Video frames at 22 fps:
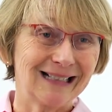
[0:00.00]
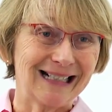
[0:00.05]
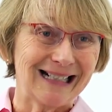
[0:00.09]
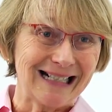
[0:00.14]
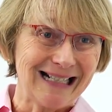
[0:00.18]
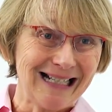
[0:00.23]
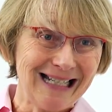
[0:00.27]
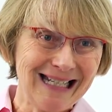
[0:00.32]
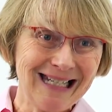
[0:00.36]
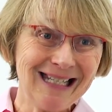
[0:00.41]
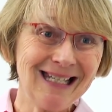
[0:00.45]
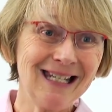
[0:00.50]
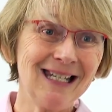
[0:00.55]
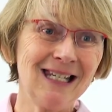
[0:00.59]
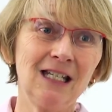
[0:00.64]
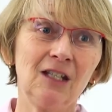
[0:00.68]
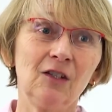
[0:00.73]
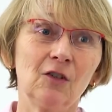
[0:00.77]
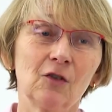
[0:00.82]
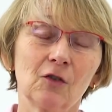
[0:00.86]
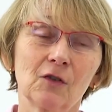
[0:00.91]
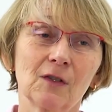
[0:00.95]

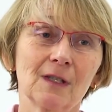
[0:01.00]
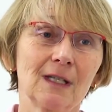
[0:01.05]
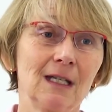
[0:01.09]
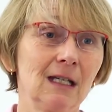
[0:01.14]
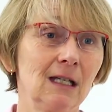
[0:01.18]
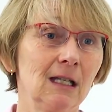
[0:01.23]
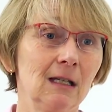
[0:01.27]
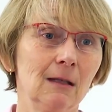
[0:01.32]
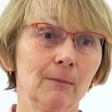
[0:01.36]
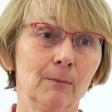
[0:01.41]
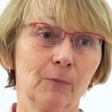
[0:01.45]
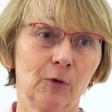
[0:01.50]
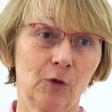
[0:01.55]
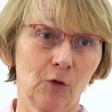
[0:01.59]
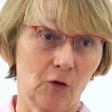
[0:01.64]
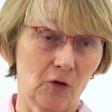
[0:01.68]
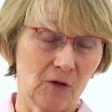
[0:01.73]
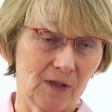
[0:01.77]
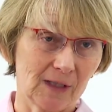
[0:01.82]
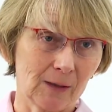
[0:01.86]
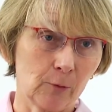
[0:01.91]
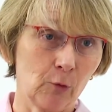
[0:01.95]
cleaning your skin to
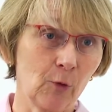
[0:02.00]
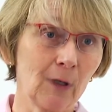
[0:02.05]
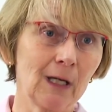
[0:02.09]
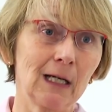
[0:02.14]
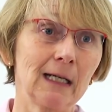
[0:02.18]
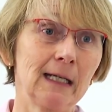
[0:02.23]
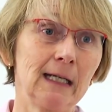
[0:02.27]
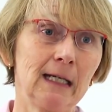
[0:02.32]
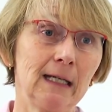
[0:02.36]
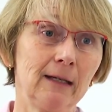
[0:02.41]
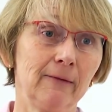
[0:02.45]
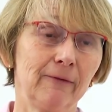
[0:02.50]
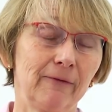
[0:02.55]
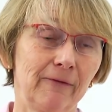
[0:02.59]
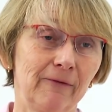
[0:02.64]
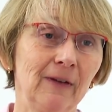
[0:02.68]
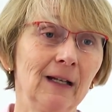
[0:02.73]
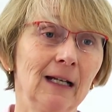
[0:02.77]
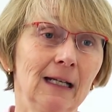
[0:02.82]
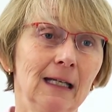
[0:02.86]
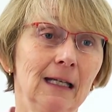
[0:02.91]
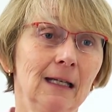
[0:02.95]
this squeaky
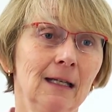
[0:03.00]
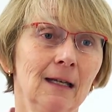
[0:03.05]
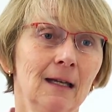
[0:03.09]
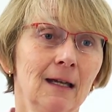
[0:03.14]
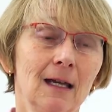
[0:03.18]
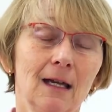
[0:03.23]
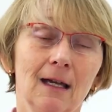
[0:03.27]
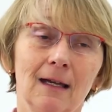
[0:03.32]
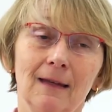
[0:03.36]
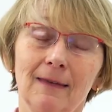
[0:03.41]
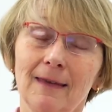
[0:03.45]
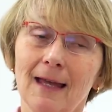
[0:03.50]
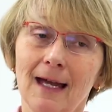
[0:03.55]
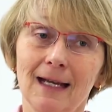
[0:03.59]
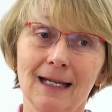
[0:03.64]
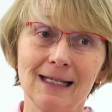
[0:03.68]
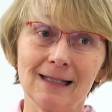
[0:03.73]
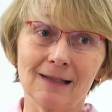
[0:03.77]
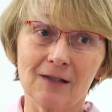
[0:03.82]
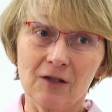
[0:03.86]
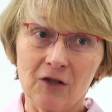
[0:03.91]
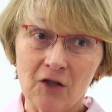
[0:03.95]
feeling that
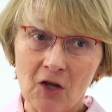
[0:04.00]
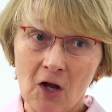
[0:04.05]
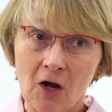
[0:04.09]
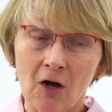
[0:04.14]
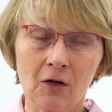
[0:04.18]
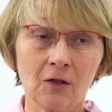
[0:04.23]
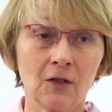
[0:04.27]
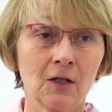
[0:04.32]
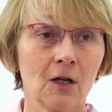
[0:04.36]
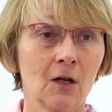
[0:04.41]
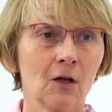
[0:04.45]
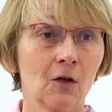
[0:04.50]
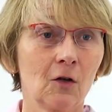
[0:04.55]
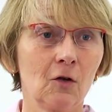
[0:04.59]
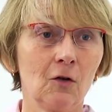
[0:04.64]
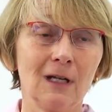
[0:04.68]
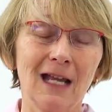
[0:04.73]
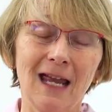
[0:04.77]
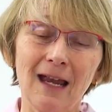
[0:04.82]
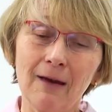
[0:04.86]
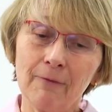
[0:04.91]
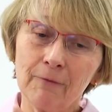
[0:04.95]
is not
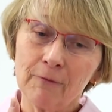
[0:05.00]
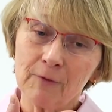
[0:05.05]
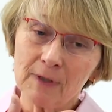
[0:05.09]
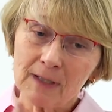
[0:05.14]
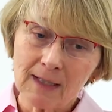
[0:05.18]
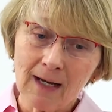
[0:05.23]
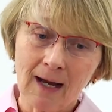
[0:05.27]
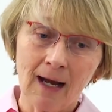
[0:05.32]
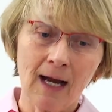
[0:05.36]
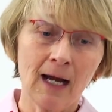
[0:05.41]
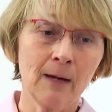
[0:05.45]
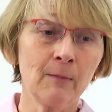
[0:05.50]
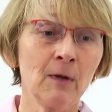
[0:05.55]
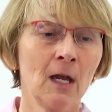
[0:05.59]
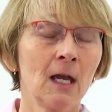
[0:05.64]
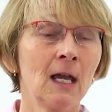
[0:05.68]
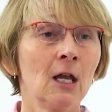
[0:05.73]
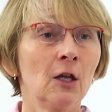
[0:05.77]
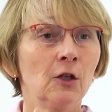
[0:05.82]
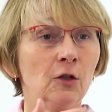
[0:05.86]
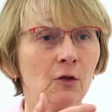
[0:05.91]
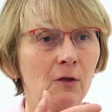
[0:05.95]
good. Every time
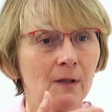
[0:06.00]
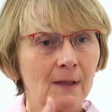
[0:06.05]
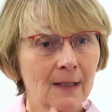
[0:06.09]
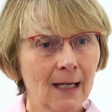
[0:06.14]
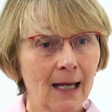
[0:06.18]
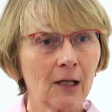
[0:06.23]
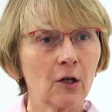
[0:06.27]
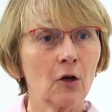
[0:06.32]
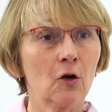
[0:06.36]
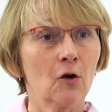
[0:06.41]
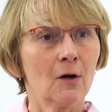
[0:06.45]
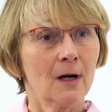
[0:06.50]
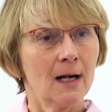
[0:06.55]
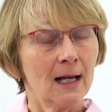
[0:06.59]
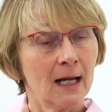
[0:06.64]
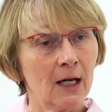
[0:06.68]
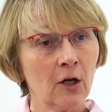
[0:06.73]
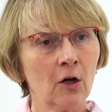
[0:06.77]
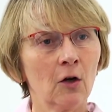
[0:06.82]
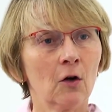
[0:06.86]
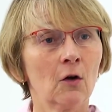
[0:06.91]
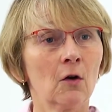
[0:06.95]
you take a
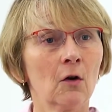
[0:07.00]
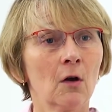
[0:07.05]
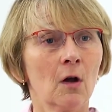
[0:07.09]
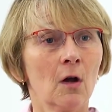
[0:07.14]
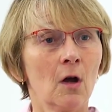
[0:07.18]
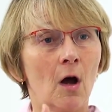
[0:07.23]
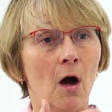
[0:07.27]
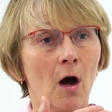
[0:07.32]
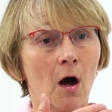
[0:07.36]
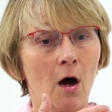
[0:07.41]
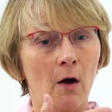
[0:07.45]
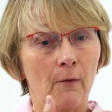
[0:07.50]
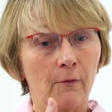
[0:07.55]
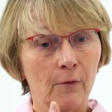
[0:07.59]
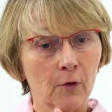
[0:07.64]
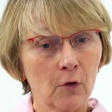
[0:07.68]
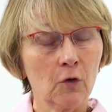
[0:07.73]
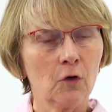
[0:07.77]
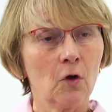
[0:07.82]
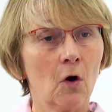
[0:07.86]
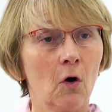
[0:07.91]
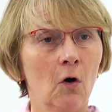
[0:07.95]
layer
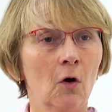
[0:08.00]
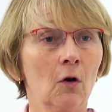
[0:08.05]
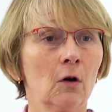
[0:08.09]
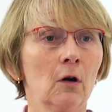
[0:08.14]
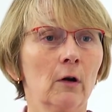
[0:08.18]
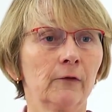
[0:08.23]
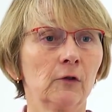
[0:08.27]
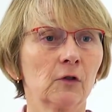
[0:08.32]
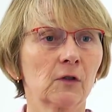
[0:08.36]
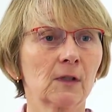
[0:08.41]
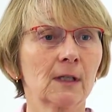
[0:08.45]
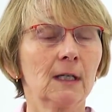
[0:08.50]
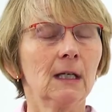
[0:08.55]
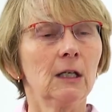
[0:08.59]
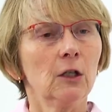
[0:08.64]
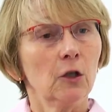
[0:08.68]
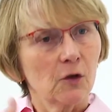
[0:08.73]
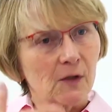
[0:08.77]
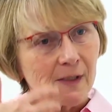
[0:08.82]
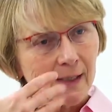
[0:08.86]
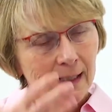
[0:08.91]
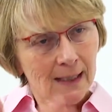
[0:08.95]
of good oil of your
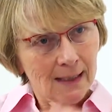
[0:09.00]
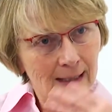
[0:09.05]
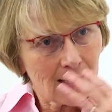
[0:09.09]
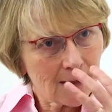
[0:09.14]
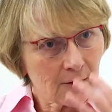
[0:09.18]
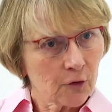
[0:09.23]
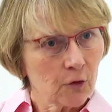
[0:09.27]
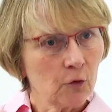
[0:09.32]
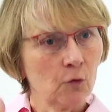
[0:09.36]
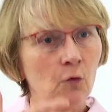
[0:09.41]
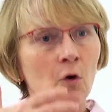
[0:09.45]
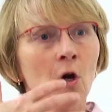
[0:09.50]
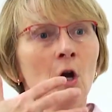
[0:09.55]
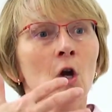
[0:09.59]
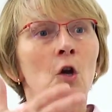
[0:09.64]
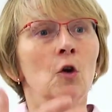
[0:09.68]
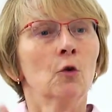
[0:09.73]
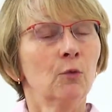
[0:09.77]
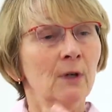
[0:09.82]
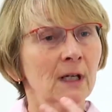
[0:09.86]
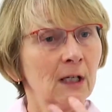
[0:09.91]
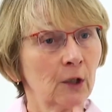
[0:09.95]
skin, your skin has to
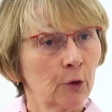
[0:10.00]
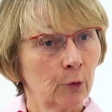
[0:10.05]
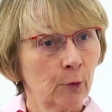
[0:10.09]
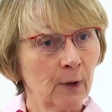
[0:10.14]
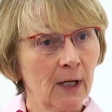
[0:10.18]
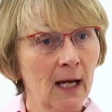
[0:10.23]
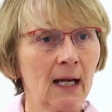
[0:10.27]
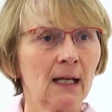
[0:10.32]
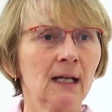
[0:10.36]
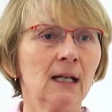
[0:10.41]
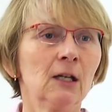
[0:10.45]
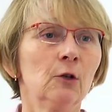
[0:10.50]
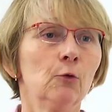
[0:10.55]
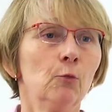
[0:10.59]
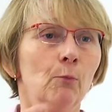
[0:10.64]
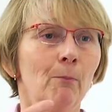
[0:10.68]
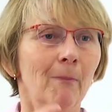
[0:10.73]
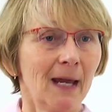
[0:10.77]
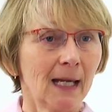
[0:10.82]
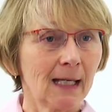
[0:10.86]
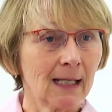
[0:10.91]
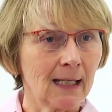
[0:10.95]
recreate it,
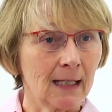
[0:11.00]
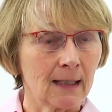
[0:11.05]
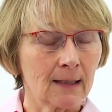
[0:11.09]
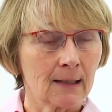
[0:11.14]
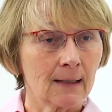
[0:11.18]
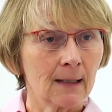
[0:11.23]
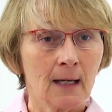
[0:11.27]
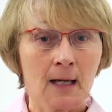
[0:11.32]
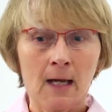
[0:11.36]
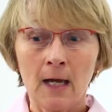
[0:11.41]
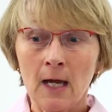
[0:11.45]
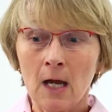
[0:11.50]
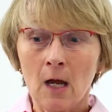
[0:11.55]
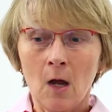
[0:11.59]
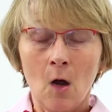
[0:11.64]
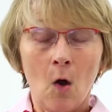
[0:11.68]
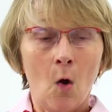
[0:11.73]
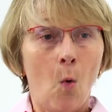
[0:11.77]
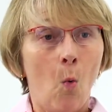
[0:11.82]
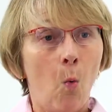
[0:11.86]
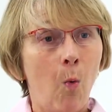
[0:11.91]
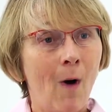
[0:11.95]
make it.
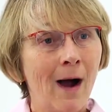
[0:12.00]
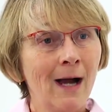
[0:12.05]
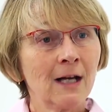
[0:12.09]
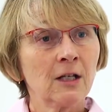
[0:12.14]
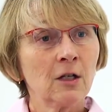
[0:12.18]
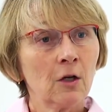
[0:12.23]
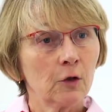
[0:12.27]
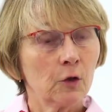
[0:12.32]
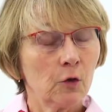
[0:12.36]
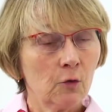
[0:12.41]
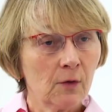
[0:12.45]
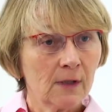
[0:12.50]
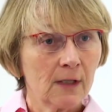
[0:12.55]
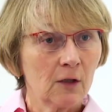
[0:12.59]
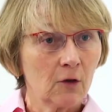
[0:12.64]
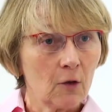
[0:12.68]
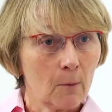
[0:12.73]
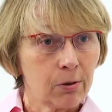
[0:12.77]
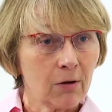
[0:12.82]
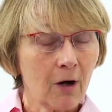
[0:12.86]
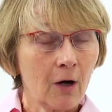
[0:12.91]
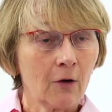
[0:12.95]
Why not
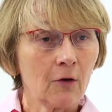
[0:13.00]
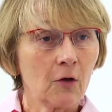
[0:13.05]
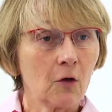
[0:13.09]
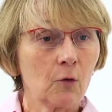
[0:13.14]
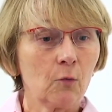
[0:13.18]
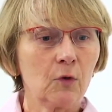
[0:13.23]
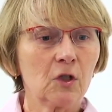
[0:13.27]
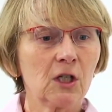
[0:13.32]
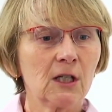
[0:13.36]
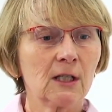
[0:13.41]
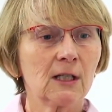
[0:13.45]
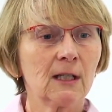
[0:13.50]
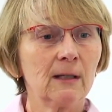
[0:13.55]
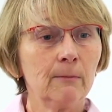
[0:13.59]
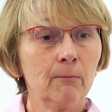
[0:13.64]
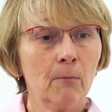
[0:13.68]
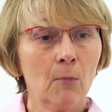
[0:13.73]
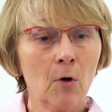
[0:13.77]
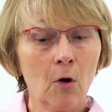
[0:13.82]
using a product which is in